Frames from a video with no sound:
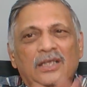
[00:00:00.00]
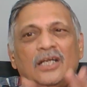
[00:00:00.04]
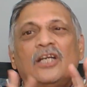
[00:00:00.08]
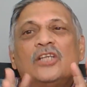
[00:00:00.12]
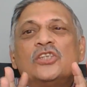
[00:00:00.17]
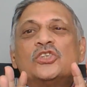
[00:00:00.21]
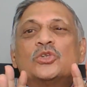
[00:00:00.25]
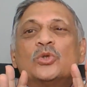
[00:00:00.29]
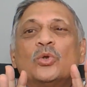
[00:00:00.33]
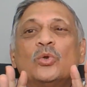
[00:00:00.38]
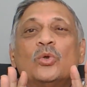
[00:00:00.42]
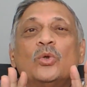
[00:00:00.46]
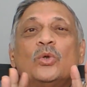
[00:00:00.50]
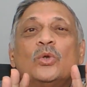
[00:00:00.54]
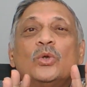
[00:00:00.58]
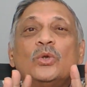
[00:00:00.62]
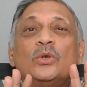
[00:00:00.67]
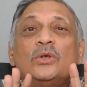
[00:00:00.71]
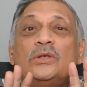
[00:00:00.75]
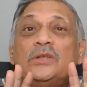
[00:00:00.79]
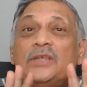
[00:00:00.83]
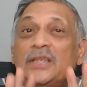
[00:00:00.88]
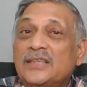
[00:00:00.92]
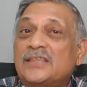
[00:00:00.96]
So
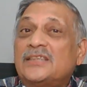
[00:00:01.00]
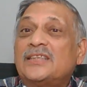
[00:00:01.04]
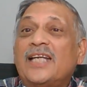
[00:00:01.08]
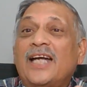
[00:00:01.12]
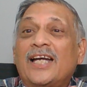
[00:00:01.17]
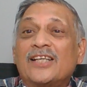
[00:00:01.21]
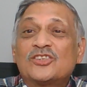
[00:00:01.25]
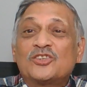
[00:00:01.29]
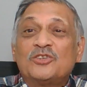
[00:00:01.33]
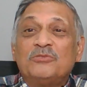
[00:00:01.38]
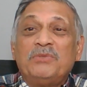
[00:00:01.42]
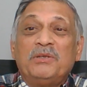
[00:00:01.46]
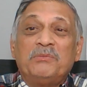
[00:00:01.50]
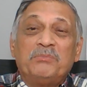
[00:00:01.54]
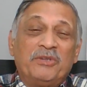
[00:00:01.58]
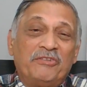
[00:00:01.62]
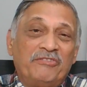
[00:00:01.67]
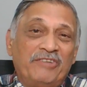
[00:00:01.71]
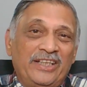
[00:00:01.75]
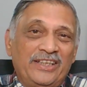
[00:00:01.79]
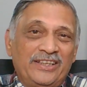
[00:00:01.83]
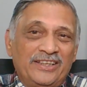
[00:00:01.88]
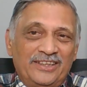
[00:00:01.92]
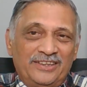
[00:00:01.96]
this has to be
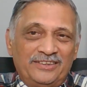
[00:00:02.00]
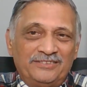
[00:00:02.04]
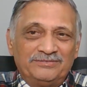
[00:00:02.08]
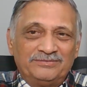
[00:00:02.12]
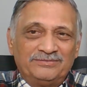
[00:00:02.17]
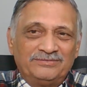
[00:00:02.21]
prevented.